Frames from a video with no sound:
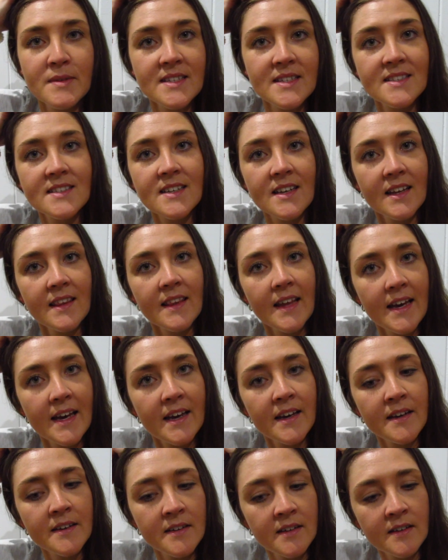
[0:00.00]
been sitting
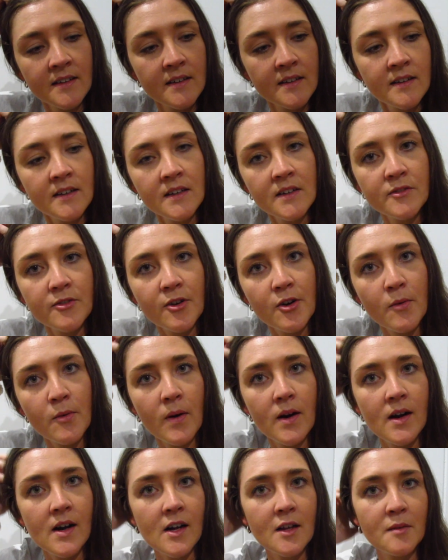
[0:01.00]
there for a
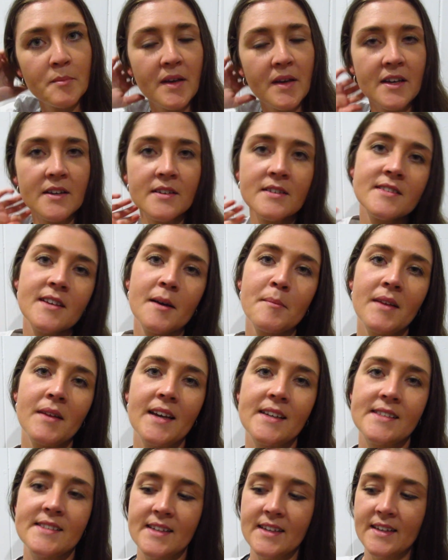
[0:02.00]
while because I'm
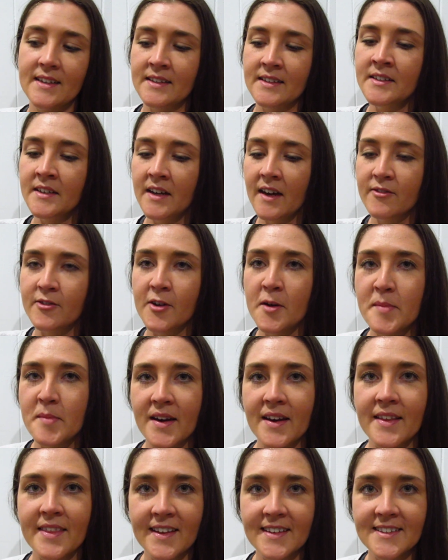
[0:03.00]
lazy and I've got
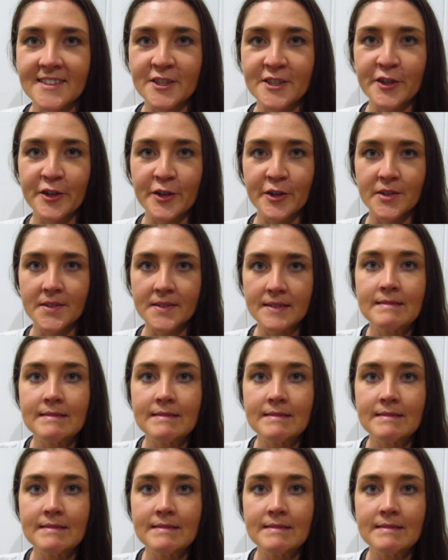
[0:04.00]
better things to do.